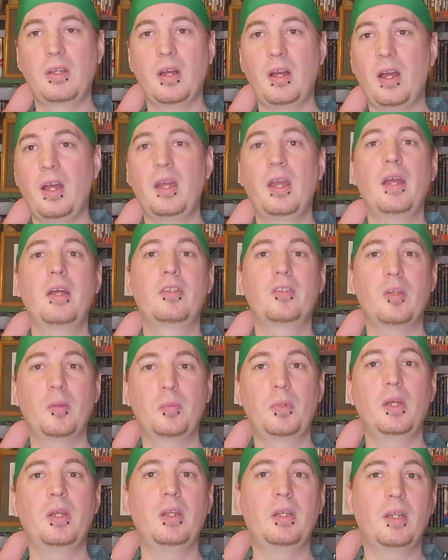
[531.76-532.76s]
guy ends
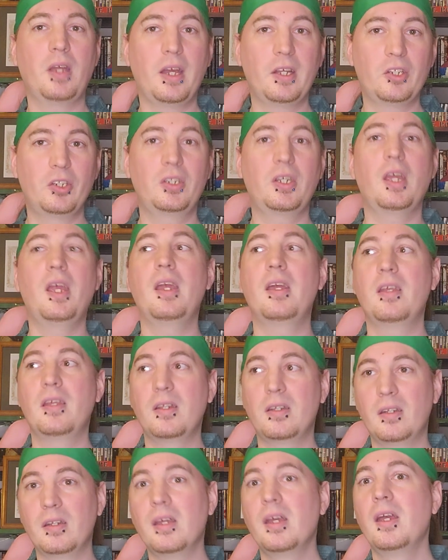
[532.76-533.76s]
up getting
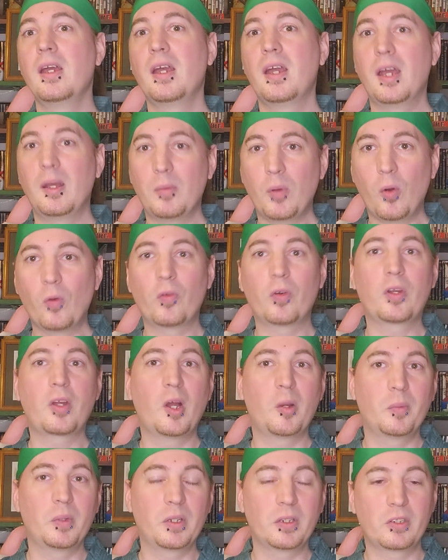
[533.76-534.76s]
educated and
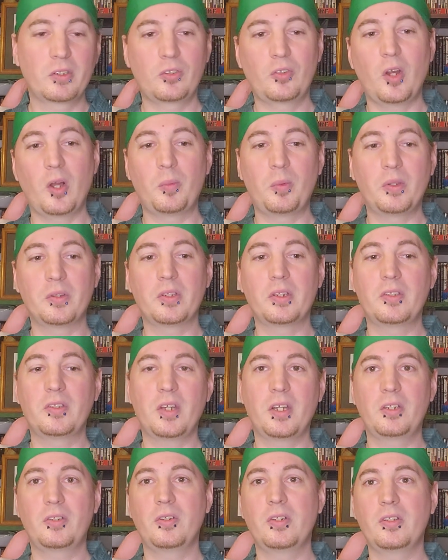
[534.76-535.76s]
overcoming his troubles,
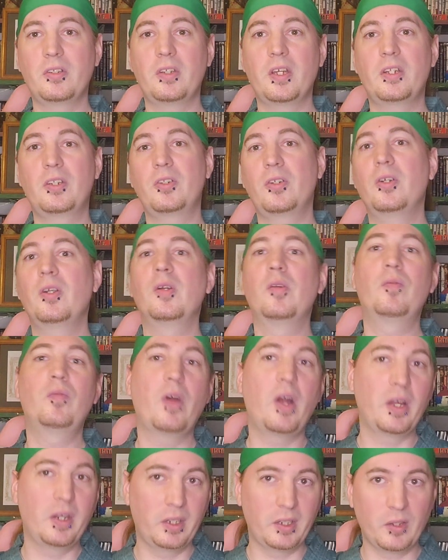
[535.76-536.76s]
etc., etc., and
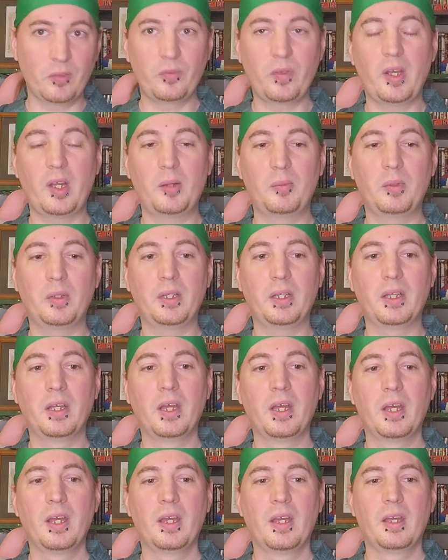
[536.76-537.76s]
finding a family.
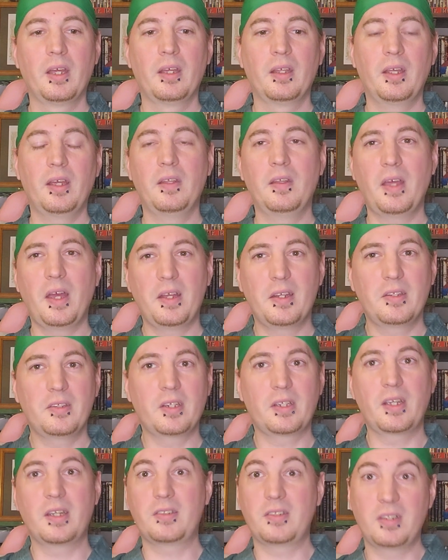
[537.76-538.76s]
That
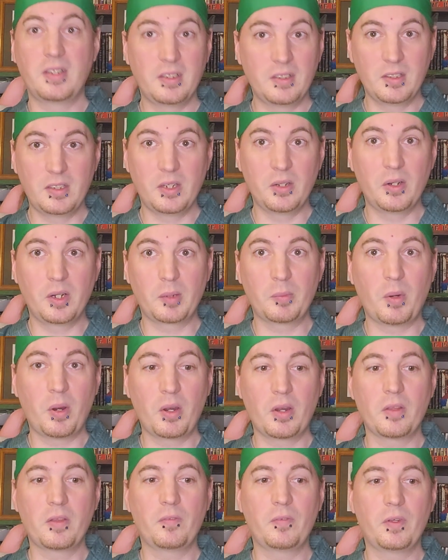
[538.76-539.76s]
is, I guess, an endearing
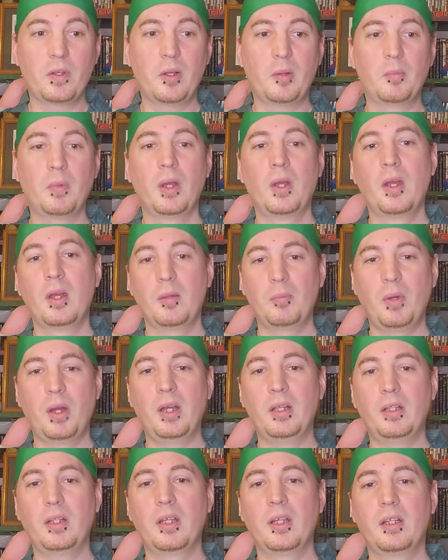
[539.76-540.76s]
part of the film.
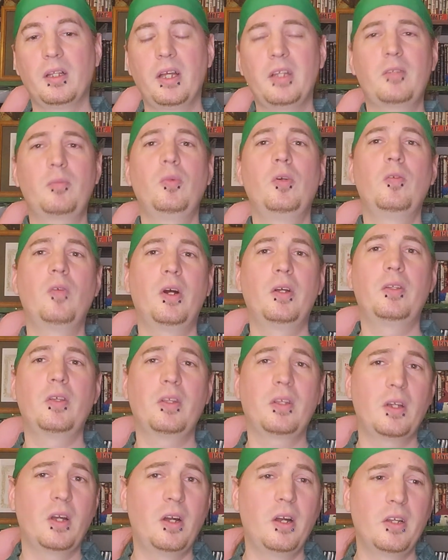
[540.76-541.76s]
But let's move on
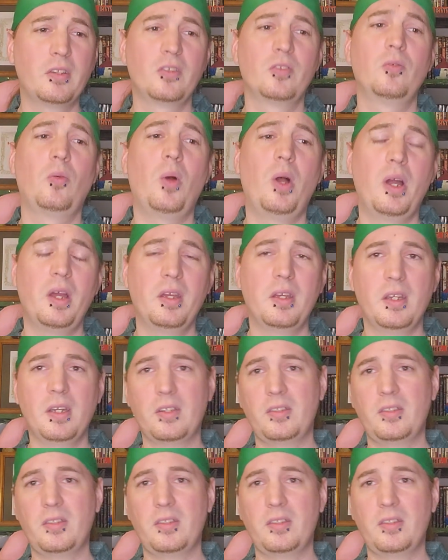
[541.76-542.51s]
to the cons and why